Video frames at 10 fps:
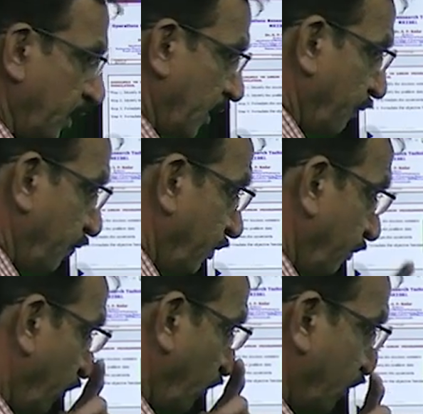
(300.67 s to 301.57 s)
careful
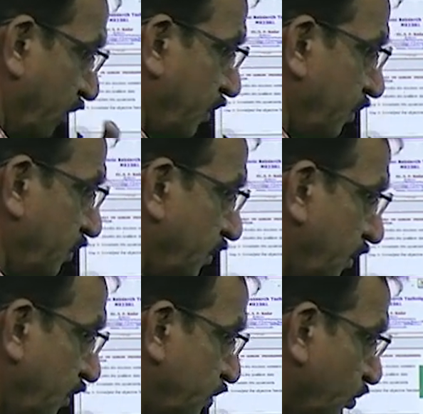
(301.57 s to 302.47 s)
for the
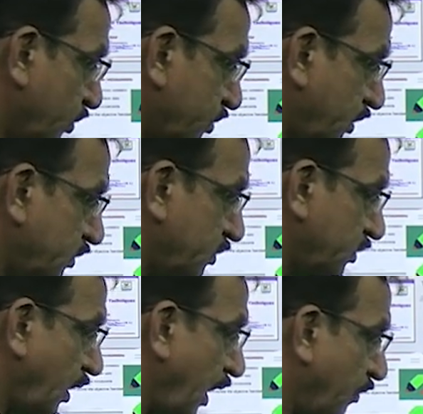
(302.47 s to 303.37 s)
resources
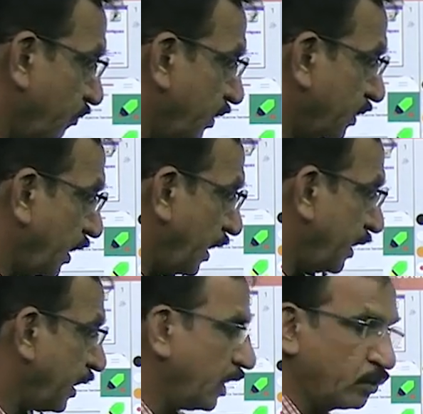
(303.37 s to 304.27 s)
R1
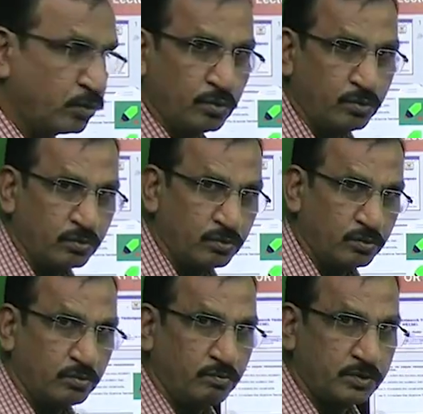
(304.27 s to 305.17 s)
and R2
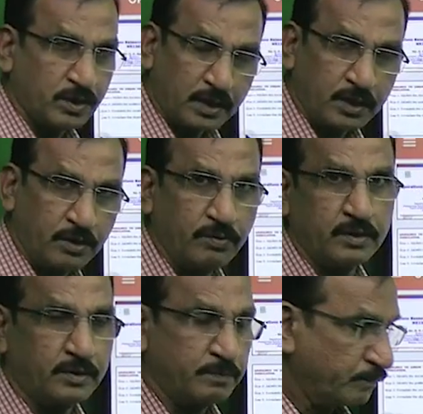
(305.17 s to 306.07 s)
which are
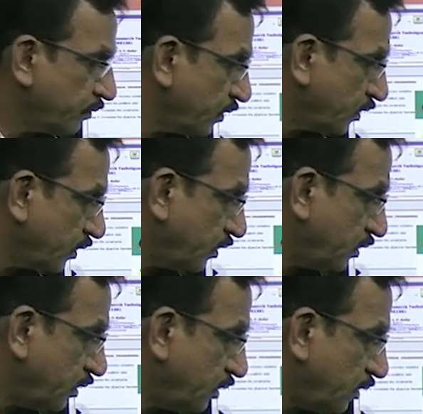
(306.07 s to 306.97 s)
given,
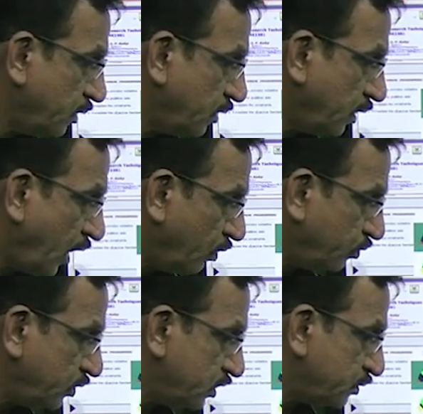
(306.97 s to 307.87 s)
how
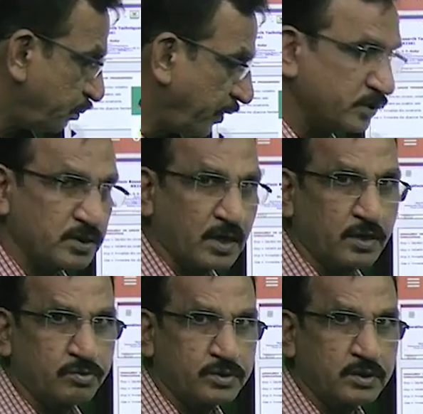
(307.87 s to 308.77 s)
these panes are
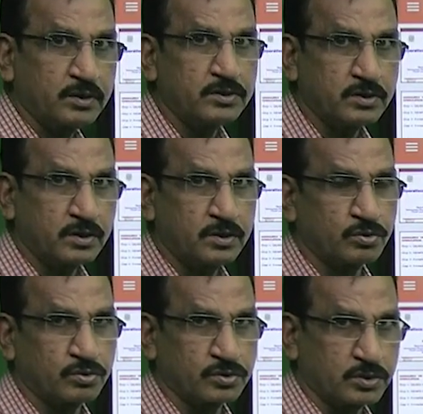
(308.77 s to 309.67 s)
using these
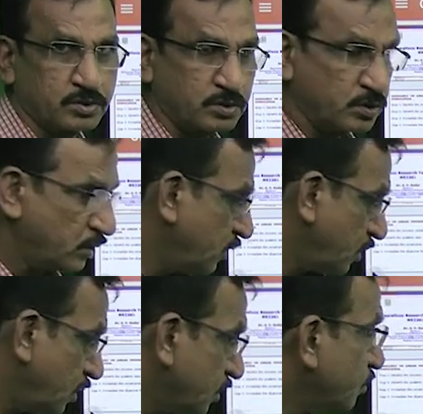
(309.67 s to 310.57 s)
resources.
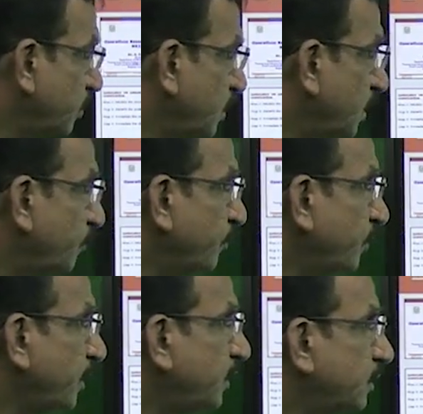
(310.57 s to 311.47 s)
So here if you
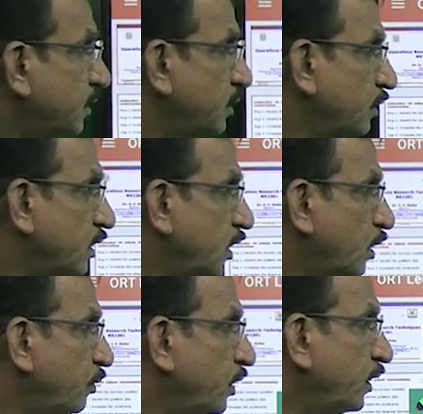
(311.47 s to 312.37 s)
read it
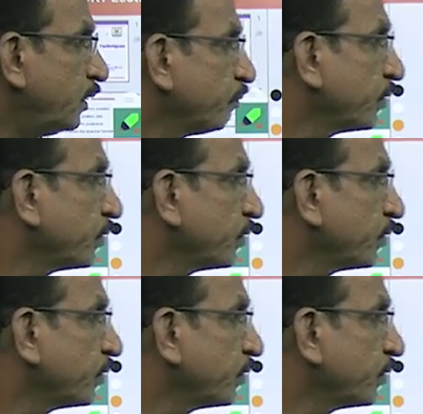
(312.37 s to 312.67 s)
carefully,